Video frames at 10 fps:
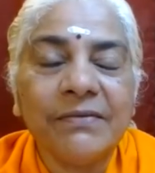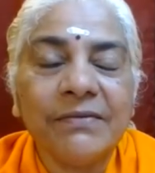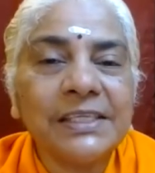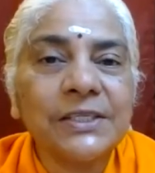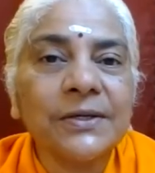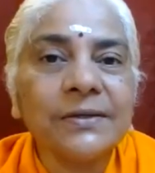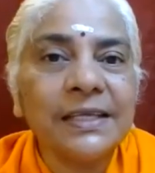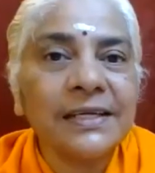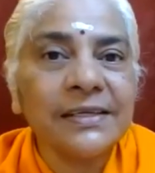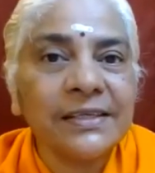We saw
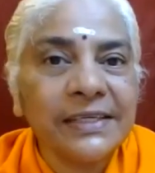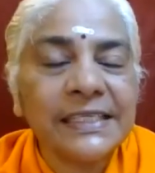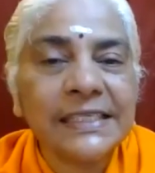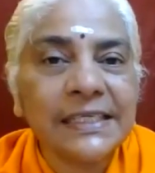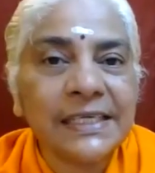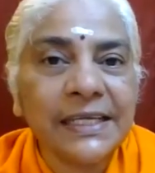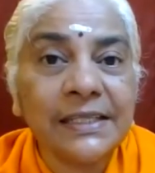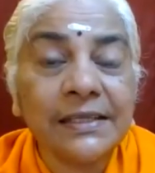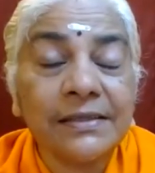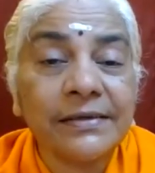that recently
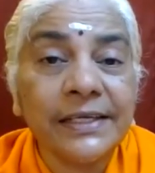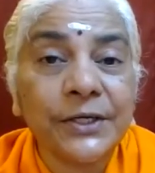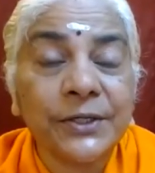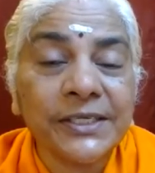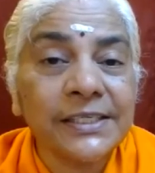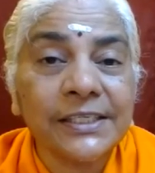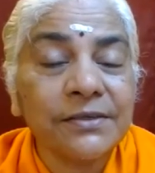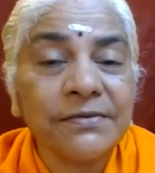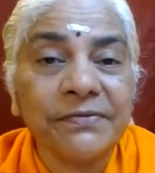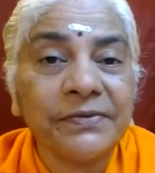in the three orders
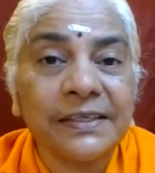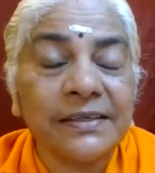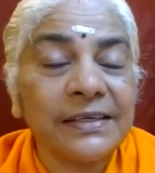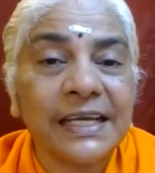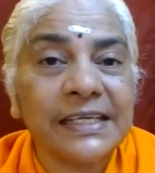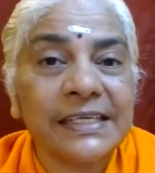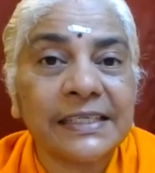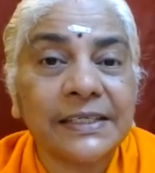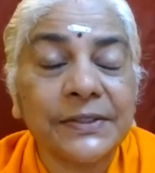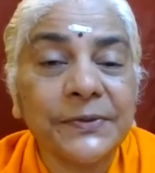of uh,
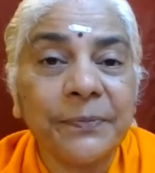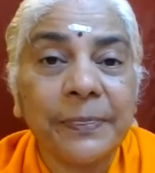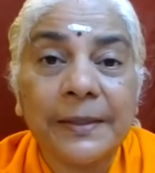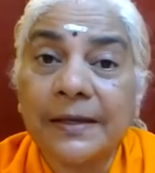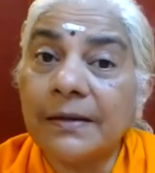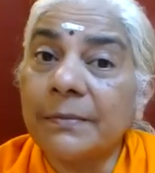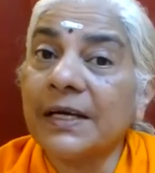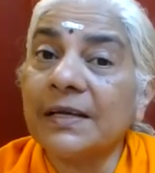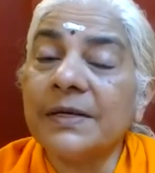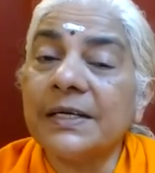reality, no?
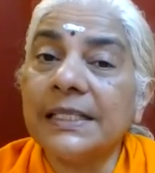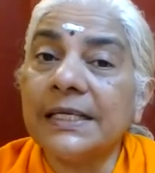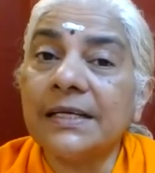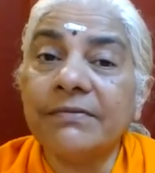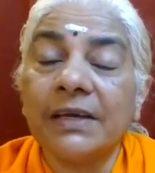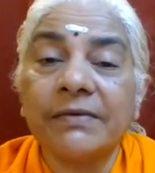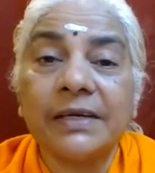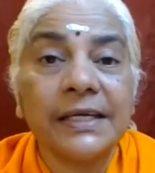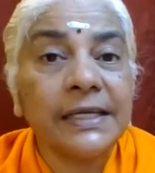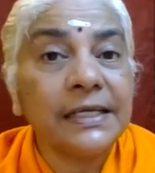Paramarthika,
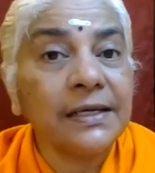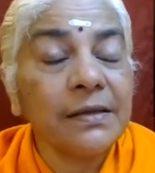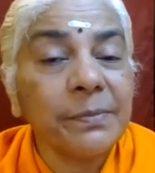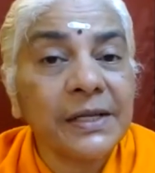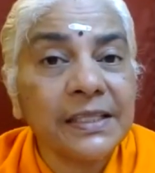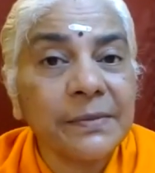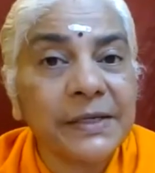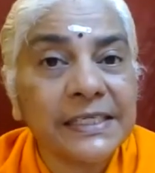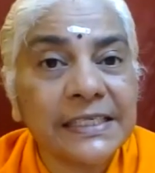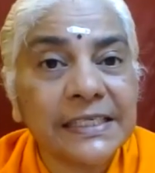Vyavaharika, and
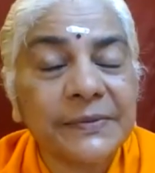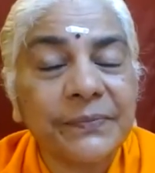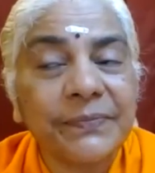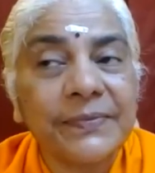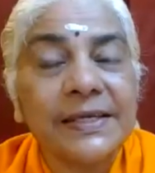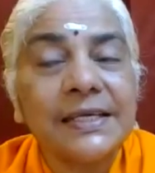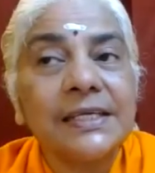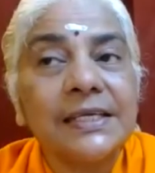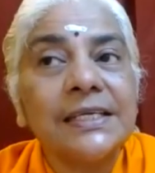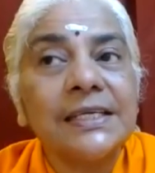Pratibhasika.
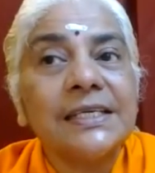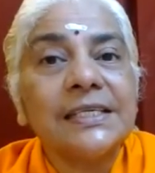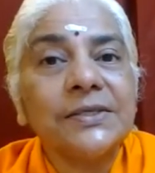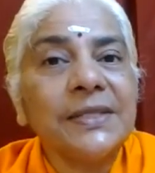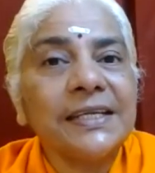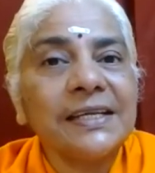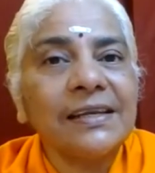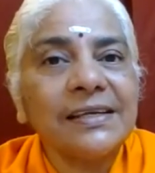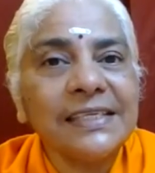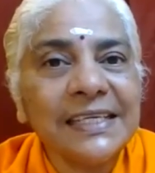So that
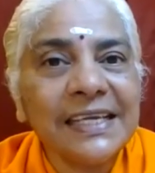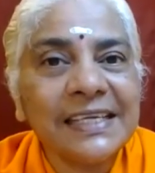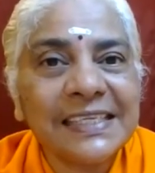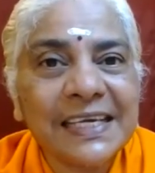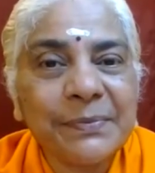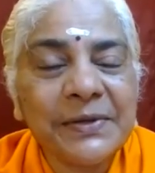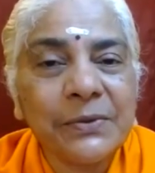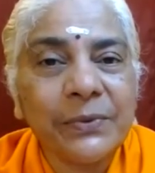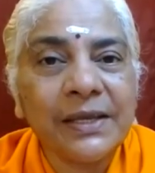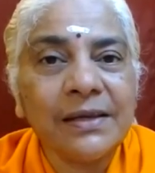classic
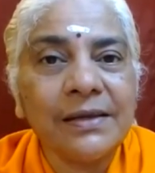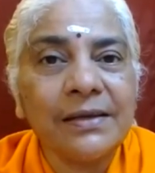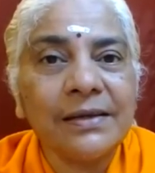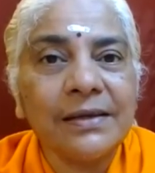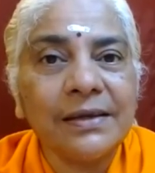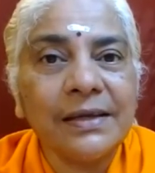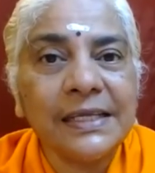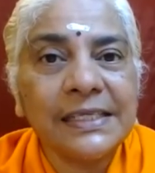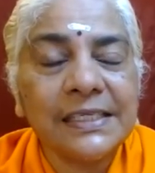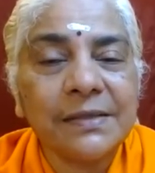example, when
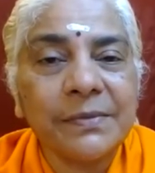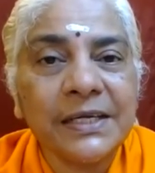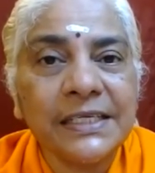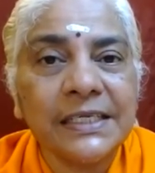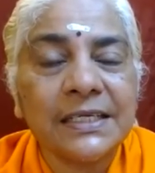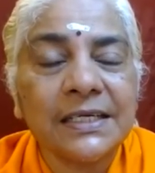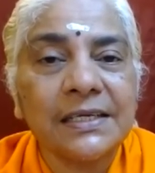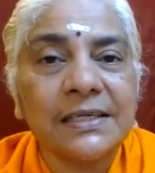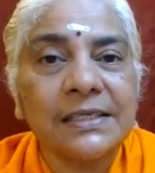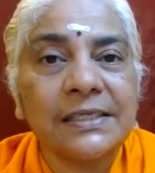in
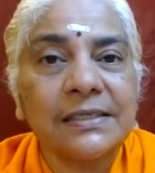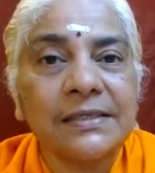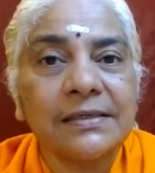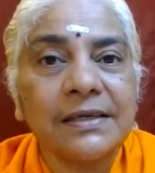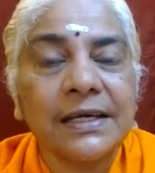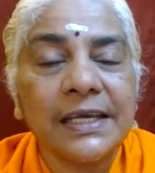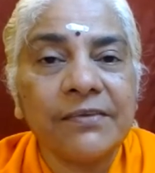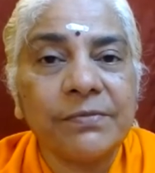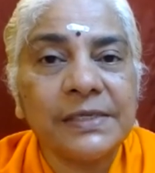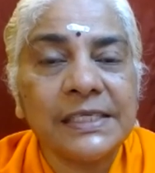semi-darkness, I
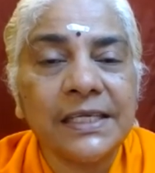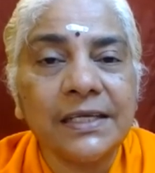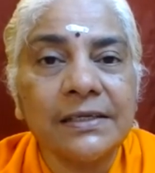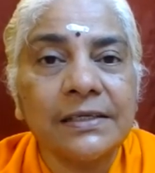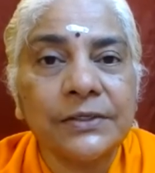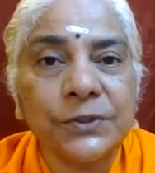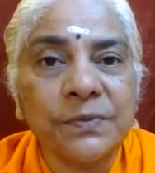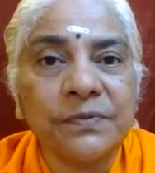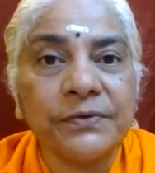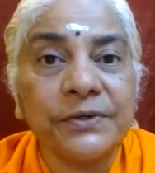have mistaken a
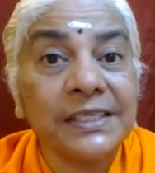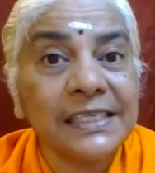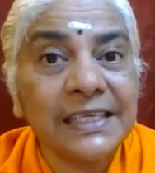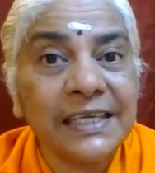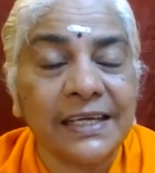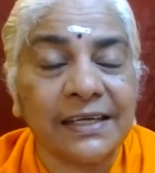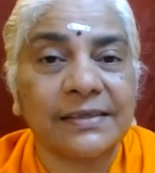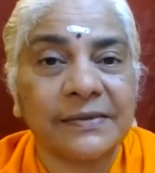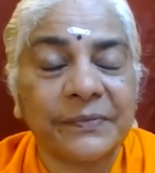rope for a snake